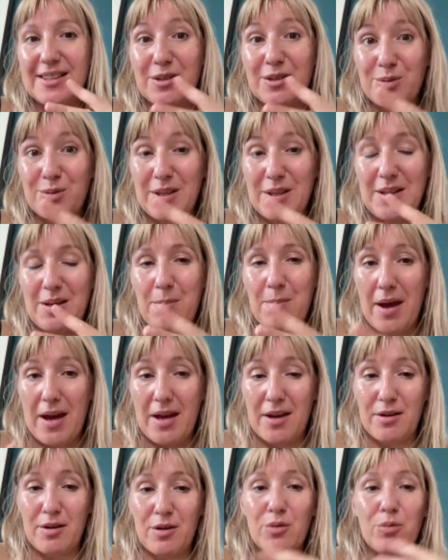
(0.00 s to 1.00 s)
that really
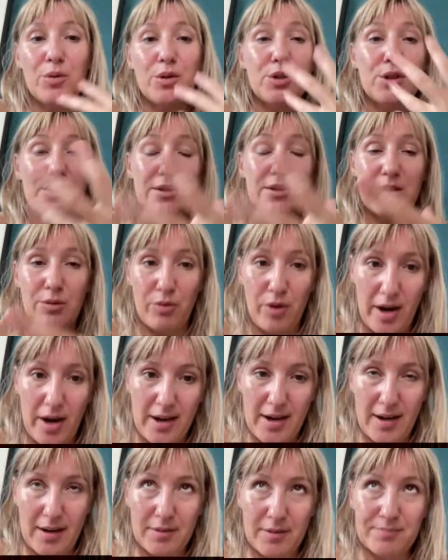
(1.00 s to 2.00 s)
matter, which is the
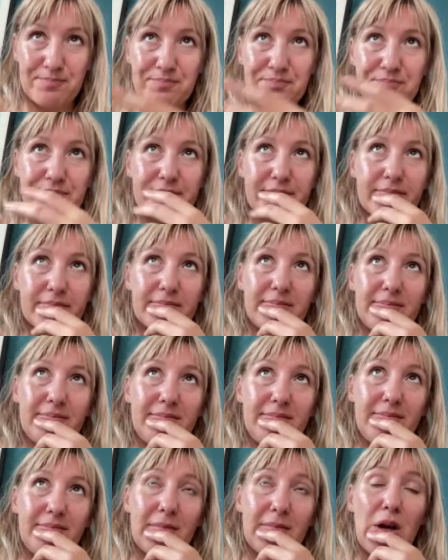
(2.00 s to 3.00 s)
writing.
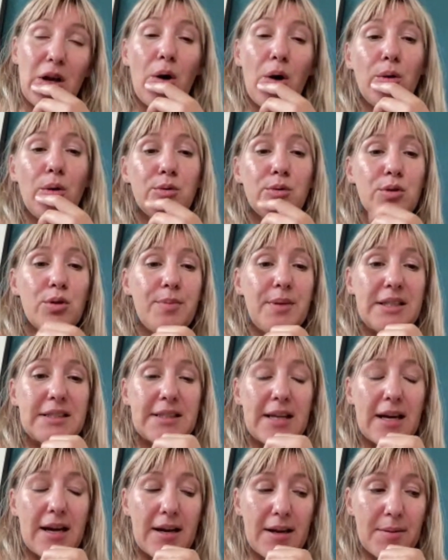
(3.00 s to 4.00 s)
Also, me
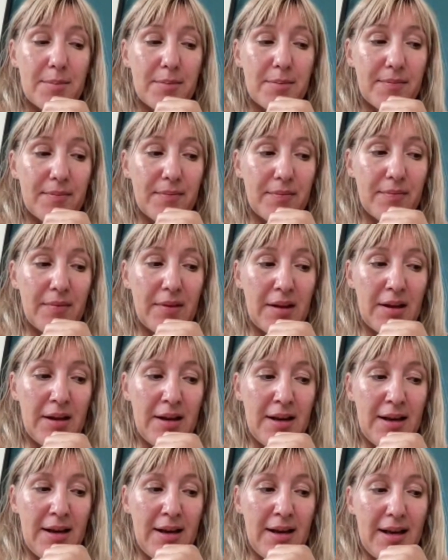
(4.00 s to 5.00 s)
time
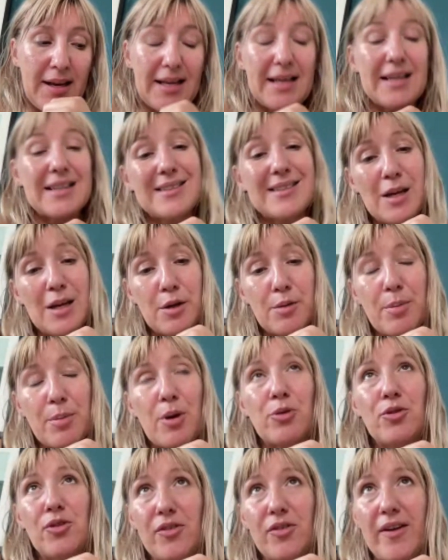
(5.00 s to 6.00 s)
is not
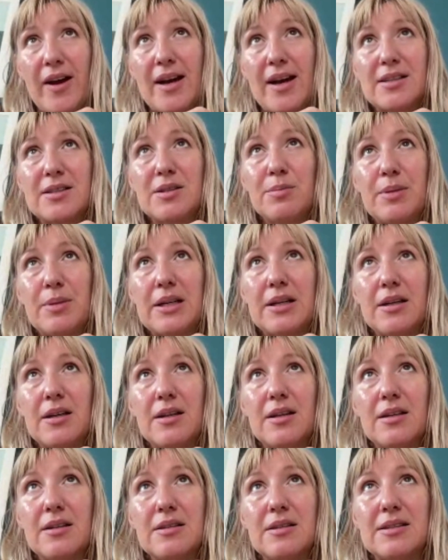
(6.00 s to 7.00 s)
about fast,
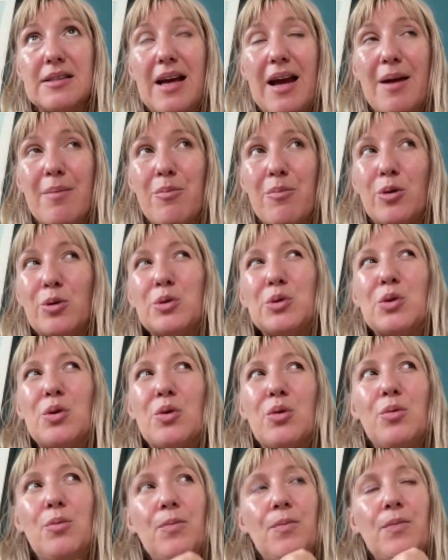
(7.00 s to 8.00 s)
because I'm
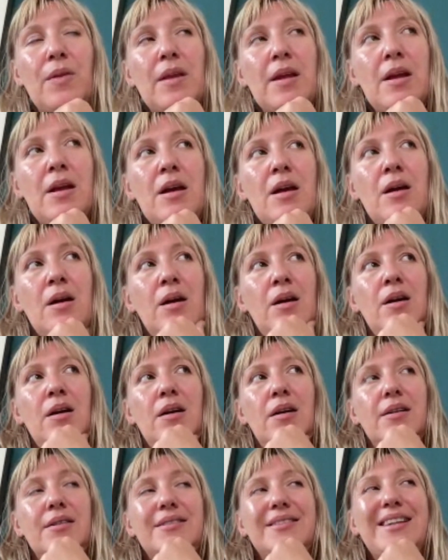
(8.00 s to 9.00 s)
also
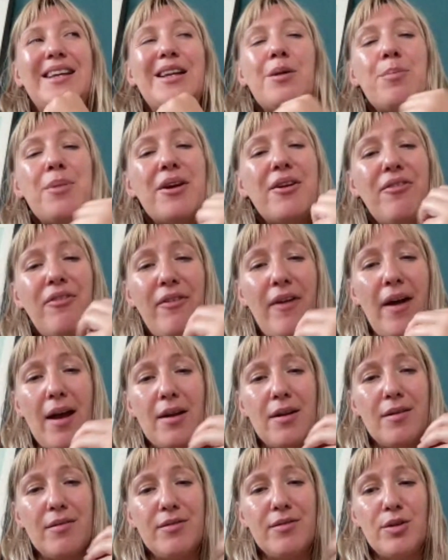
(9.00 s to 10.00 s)
not a big
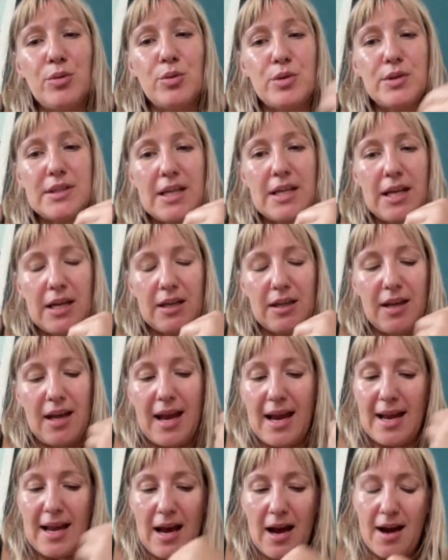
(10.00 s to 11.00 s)
fan of using
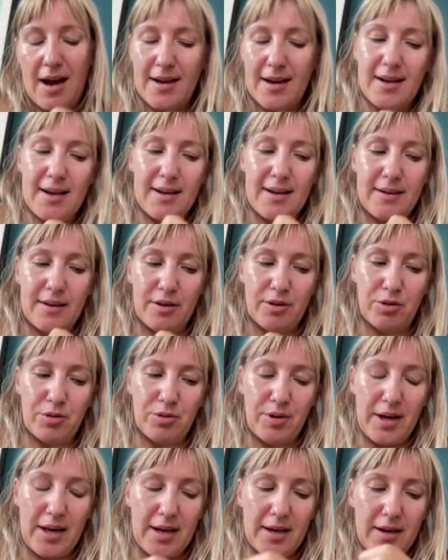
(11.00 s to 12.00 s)
AI in our
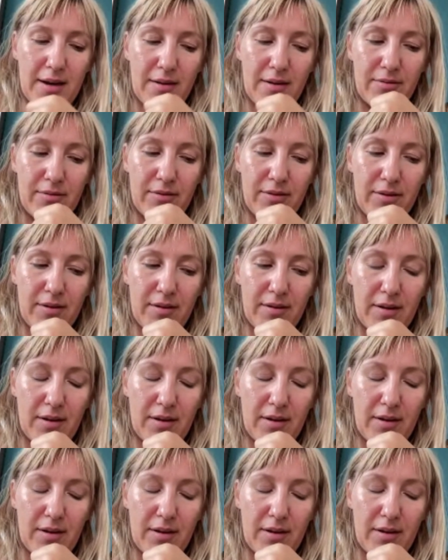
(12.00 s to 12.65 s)
creative